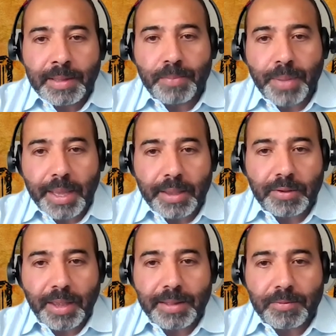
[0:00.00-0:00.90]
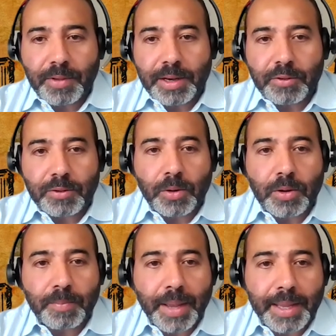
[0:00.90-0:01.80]
base and very
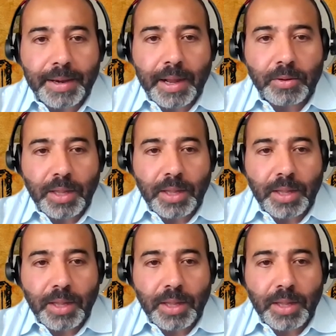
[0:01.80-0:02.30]
strong background